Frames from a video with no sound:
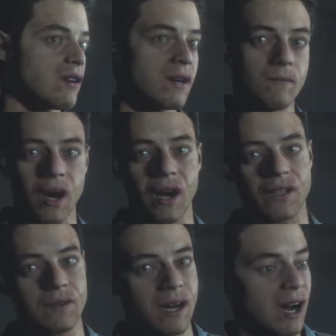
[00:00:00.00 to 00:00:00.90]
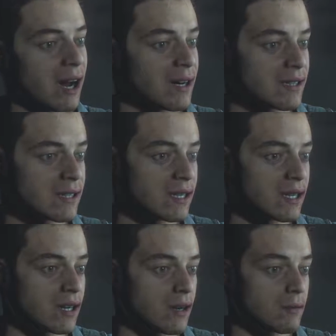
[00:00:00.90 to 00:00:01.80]
Oh, come on, you guys.
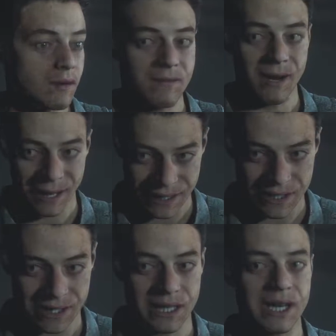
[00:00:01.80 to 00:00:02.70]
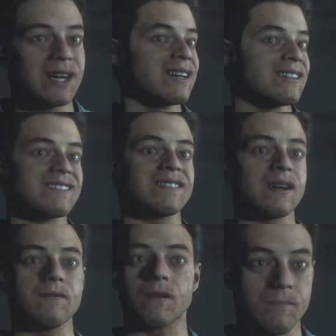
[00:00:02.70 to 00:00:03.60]
Revenge
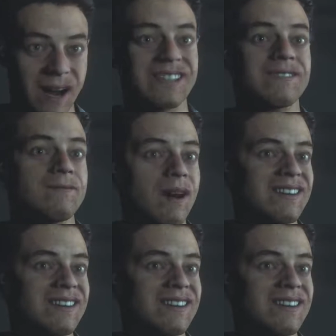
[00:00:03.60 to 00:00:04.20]
is the best